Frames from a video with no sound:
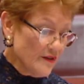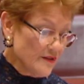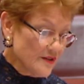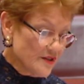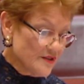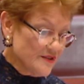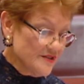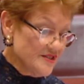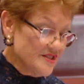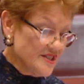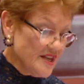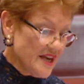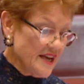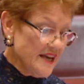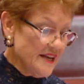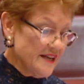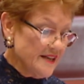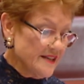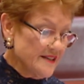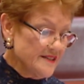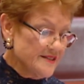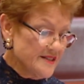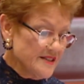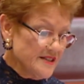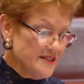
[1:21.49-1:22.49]

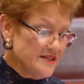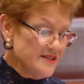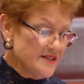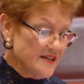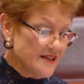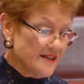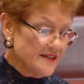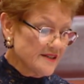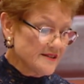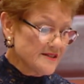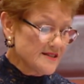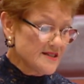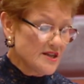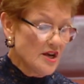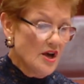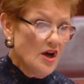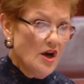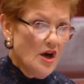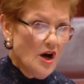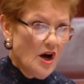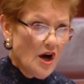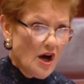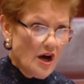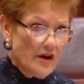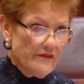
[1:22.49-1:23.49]
containing details
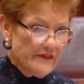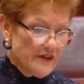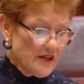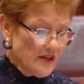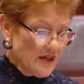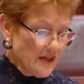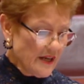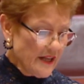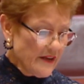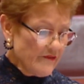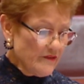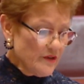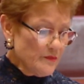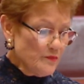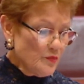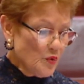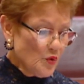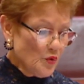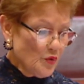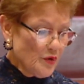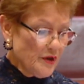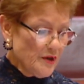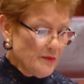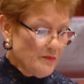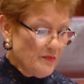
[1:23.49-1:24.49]
of an
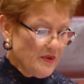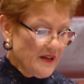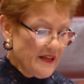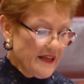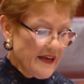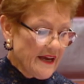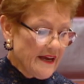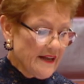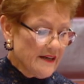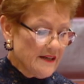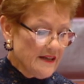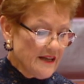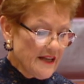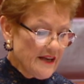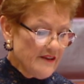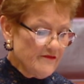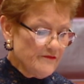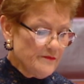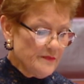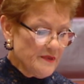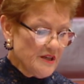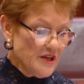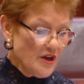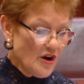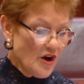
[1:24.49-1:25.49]
11-point plan
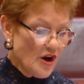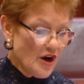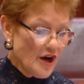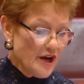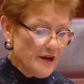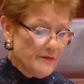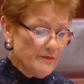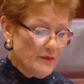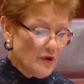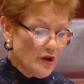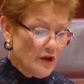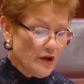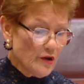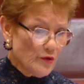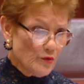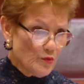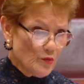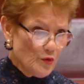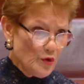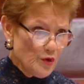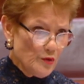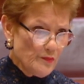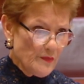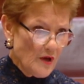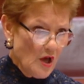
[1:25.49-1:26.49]
left behind by a
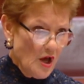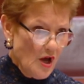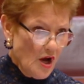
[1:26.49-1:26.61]
group